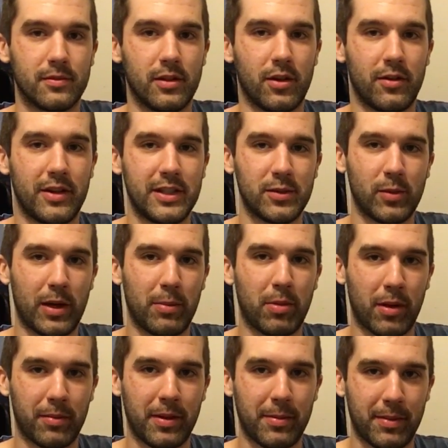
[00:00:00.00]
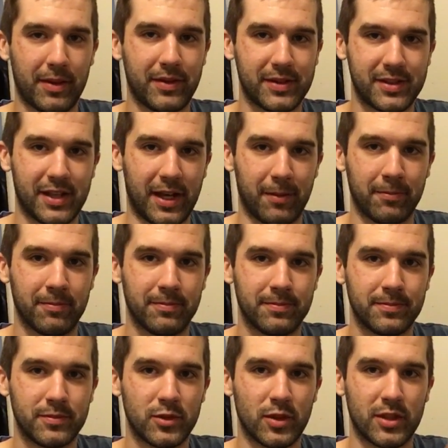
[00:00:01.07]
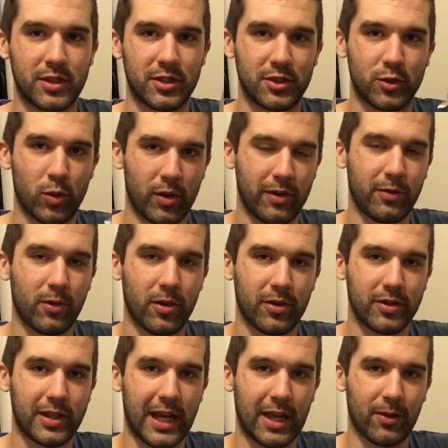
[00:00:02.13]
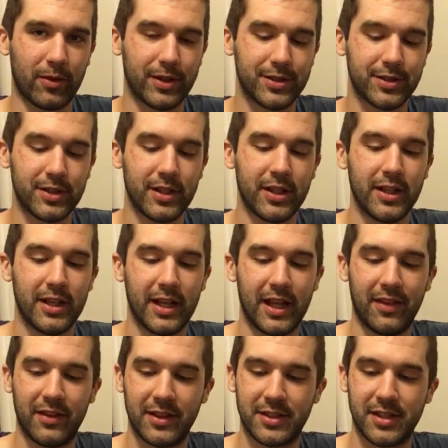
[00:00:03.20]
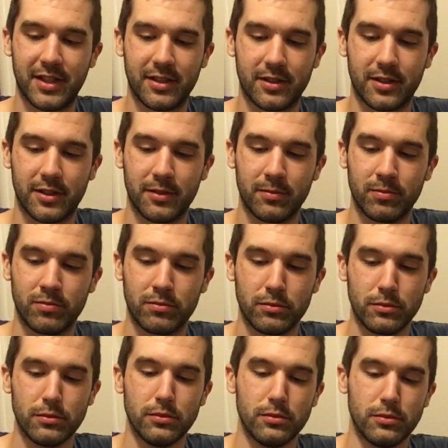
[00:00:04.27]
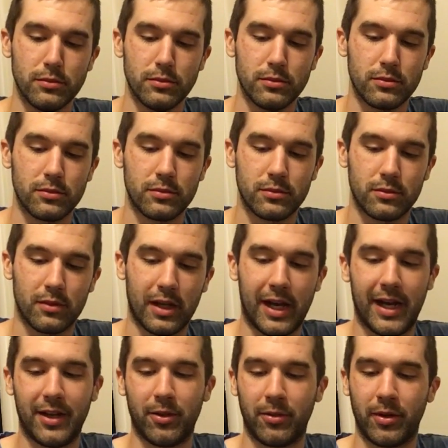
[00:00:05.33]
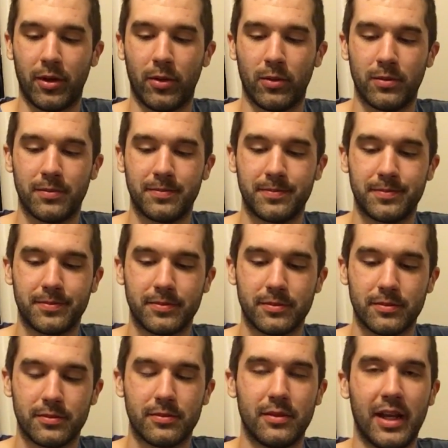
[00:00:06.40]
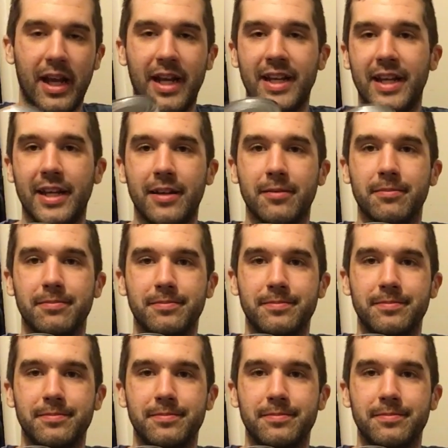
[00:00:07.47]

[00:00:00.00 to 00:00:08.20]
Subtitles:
You know, these weigh probably about the same. So this is 2,400 calories, and this is, I don't know, 80.